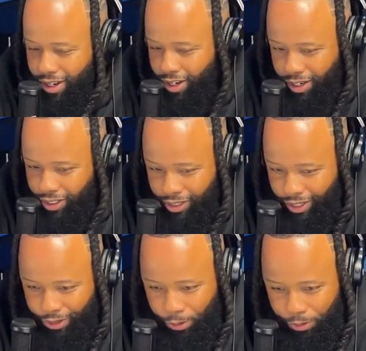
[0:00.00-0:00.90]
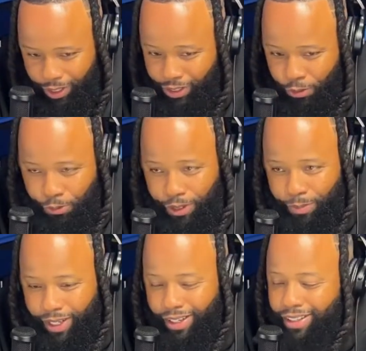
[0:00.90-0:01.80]
that's cutthroat. That's over with,
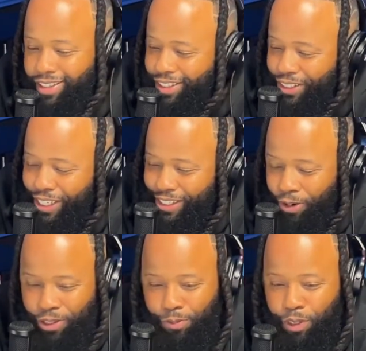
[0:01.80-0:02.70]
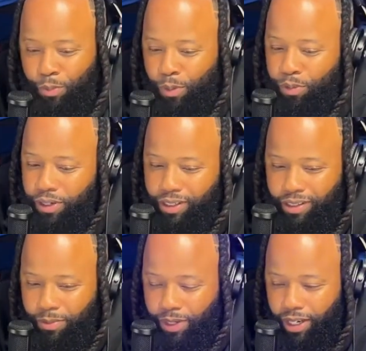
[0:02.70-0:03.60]
man. As long as me and my boys
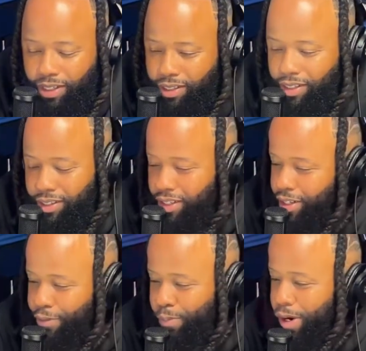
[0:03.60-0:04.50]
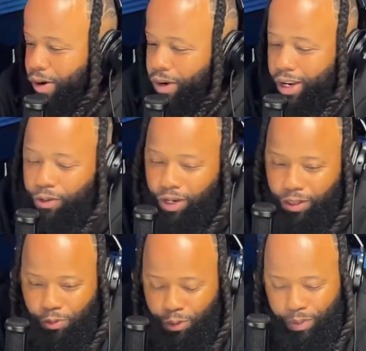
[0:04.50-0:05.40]
here, man, it's a different ball game. You're going to
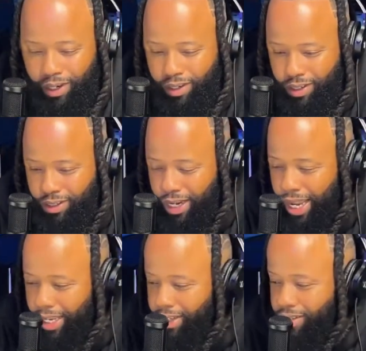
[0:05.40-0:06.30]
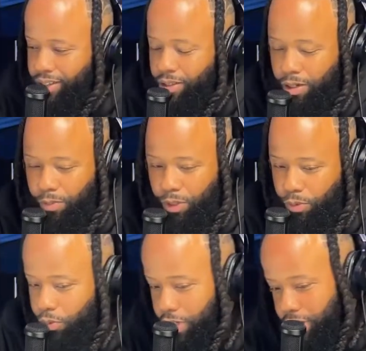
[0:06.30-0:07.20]
have to respect us like, you know what I mean?
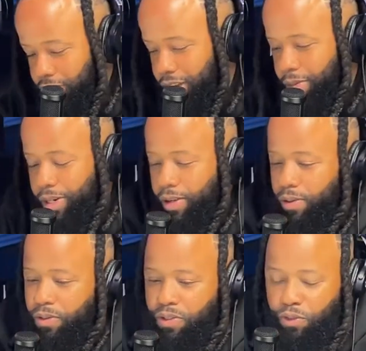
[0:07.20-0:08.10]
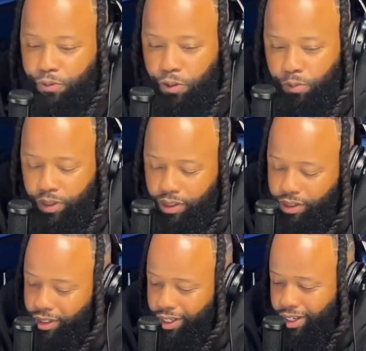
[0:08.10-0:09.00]
We one of the top dogs. You feel me?
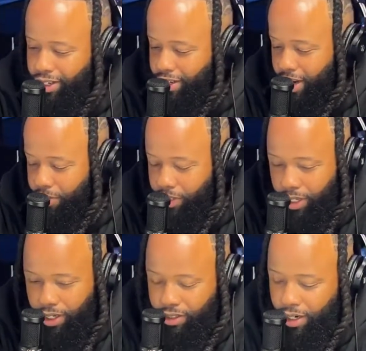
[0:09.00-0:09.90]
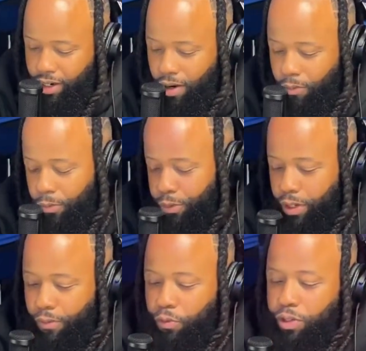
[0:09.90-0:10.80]
Because, again, everything check off.
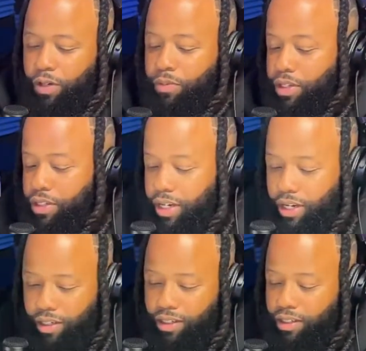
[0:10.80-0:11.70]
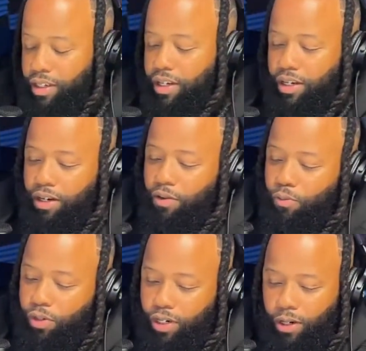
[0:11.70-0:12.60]
If you give me a checklist of
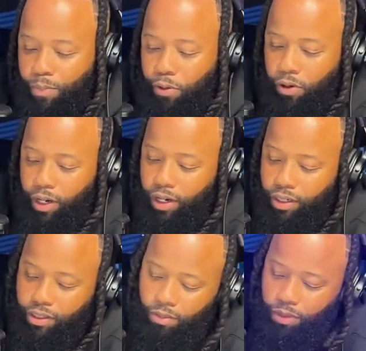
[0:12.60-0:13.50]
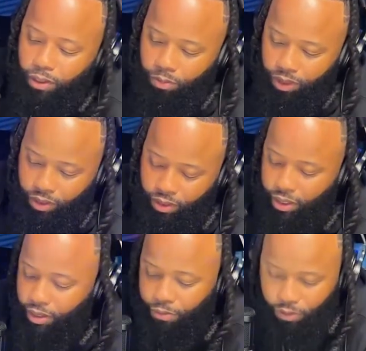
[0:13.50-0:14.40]
what a program needs to be
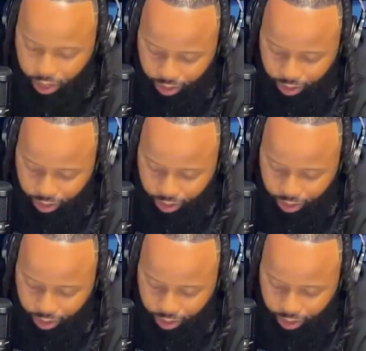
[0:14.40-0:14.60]
successful, I